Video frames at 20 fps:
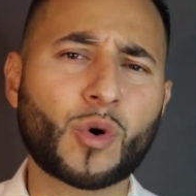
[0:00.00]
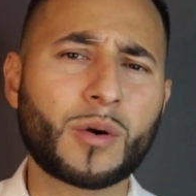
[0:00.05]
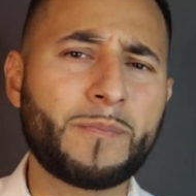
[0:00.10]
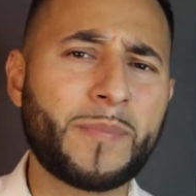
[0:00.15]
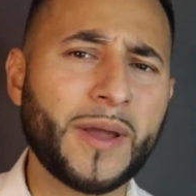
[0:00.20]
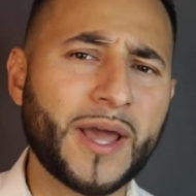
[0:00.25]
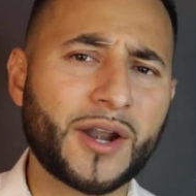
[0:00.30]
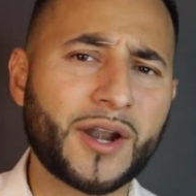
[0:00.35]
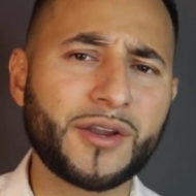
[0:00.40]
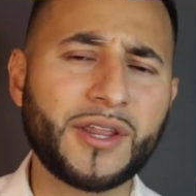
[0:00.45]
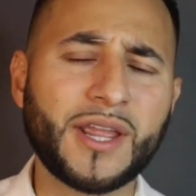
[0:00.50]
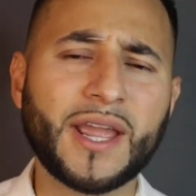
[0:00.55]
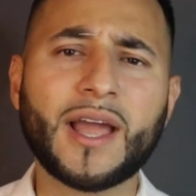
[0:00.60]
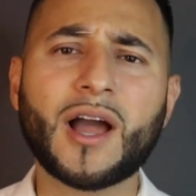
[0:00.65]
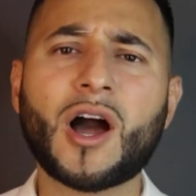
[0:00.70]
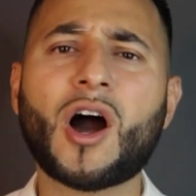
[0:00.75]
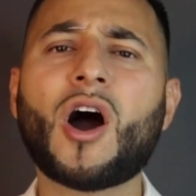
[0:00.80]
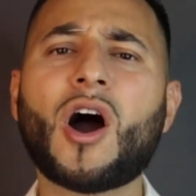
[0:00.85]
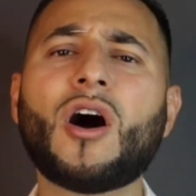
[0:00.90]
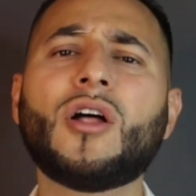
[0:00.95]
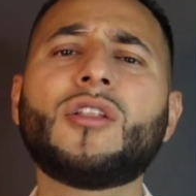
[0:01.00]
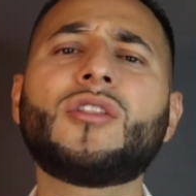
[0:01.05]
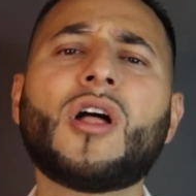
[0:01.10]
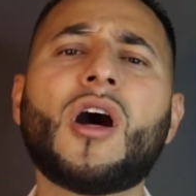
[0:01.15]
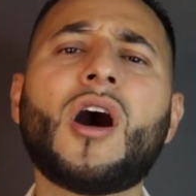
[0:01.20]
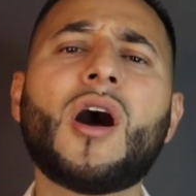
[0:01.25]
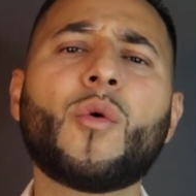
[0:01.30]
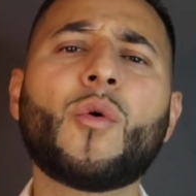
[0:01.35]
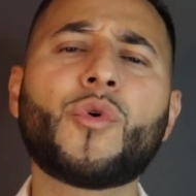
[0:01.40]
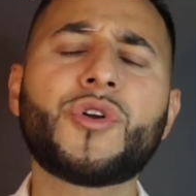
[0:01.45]
Or better yet, how
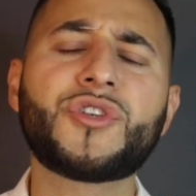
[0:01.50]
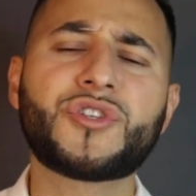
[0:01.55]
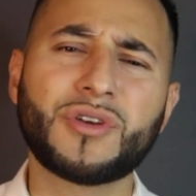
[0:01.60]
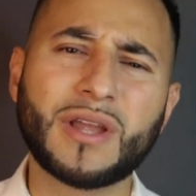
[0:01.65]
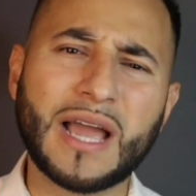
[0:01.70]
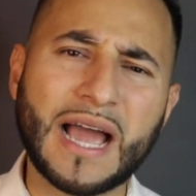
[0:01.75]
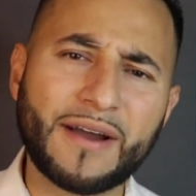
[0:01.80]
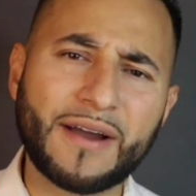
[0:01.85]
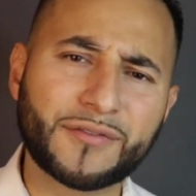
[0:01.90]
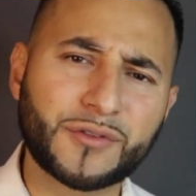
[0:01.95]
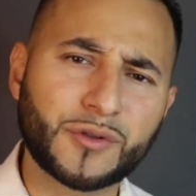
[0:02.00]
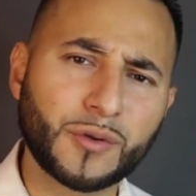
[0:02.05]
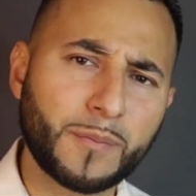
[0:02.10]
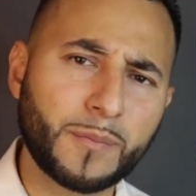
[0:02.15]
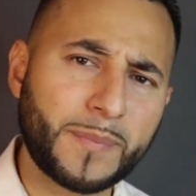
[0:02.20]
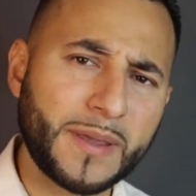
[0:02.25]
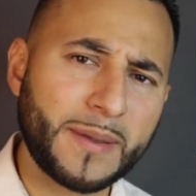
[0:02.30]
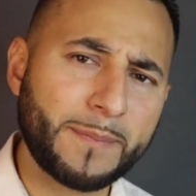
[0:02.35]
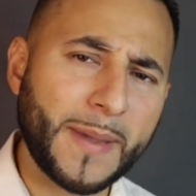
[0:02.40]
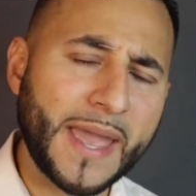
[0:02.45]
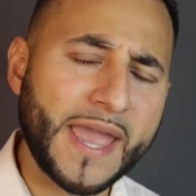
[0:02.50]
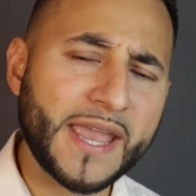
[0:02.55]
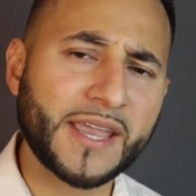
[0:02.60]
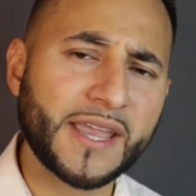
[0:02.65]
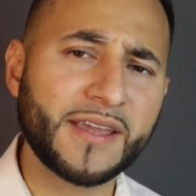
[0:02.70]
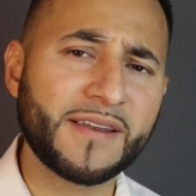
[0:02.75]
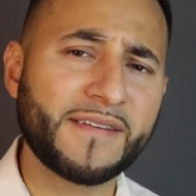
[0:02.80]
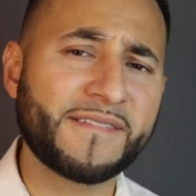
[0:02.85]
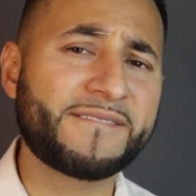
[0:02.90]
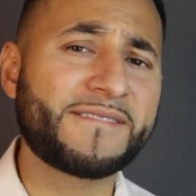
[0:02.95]
long would you have to be
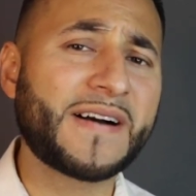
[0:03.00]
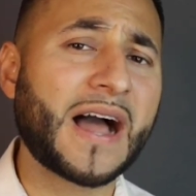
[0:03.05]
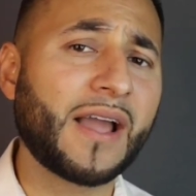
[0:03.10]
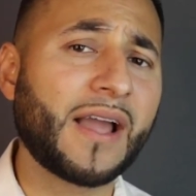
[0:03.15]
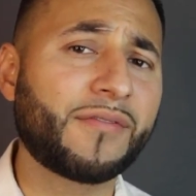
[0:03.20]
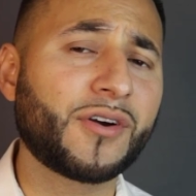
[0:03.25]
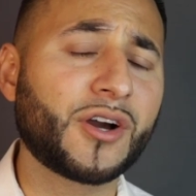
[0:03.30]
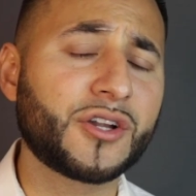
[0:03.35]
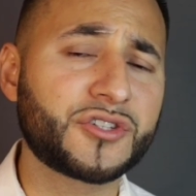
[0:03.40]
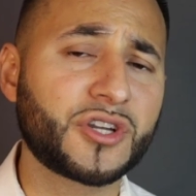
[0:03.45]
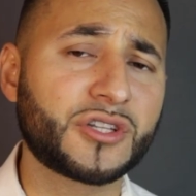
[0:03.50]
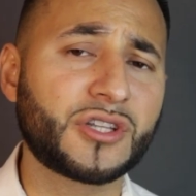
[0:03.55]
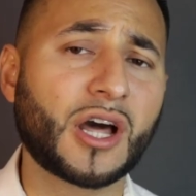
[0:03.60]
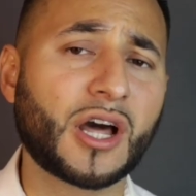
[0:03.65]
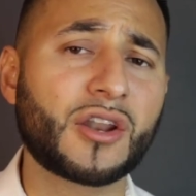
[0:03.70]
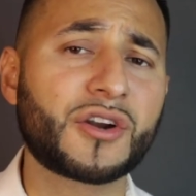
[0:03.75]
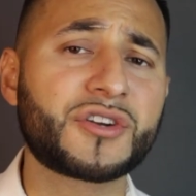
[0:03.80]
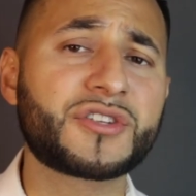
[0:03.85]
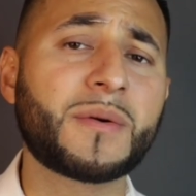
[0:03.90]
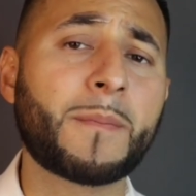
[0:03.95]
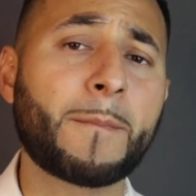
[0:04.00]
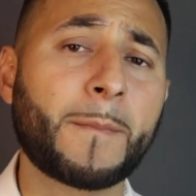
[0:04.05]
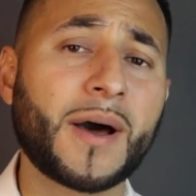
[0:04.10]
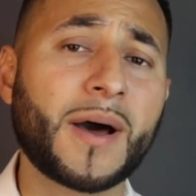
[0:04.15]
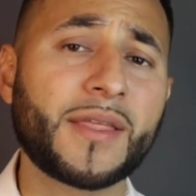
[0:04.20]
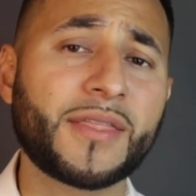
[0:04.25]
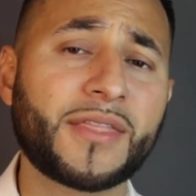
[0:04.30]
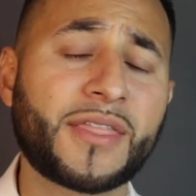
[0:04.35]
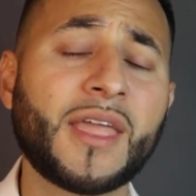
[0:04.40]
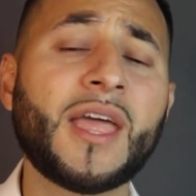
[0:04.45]
making $500 a
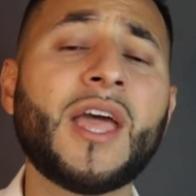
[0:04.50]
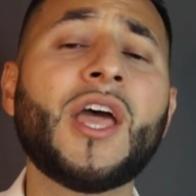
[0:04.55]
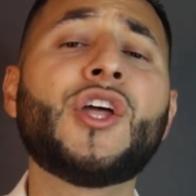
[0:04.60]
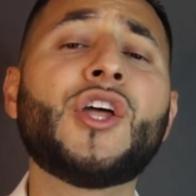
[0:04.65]
month